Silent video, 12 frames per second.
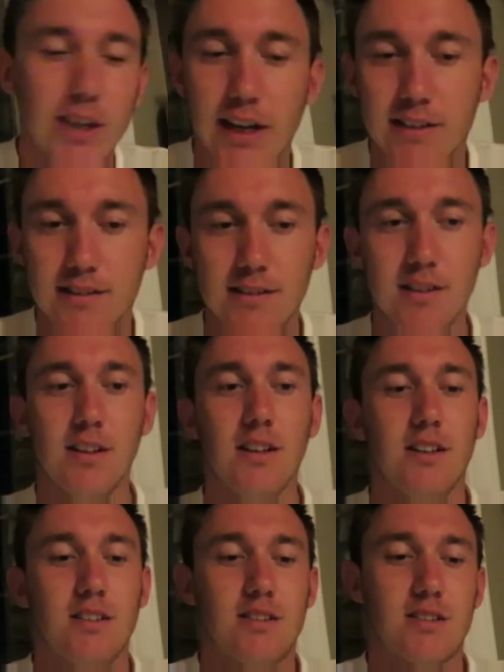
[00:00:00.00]
yes,
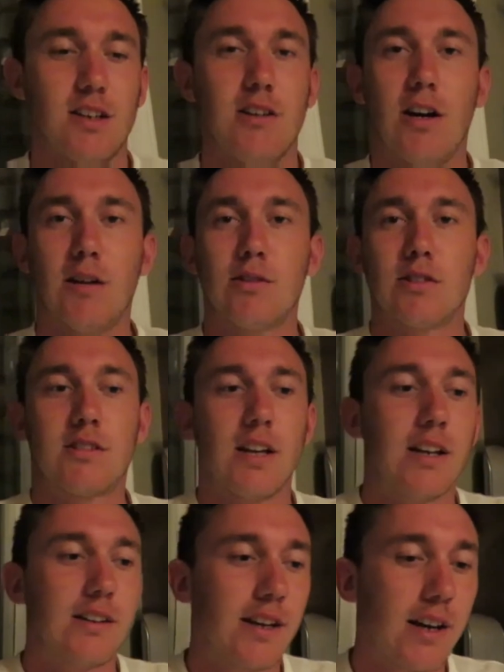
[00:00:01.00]
so I'm just
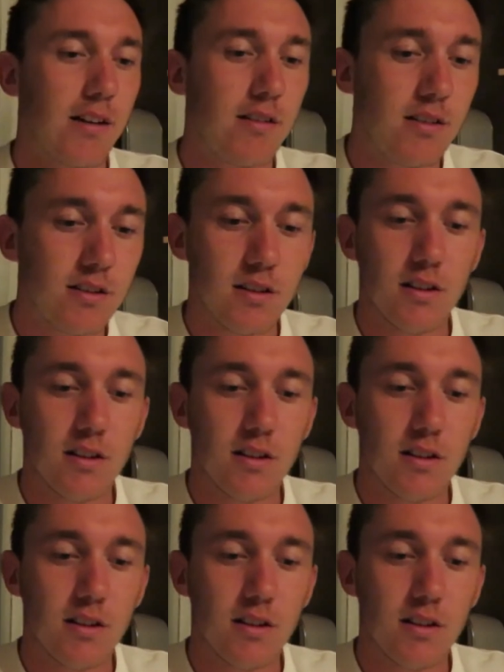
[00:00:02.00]
settling down.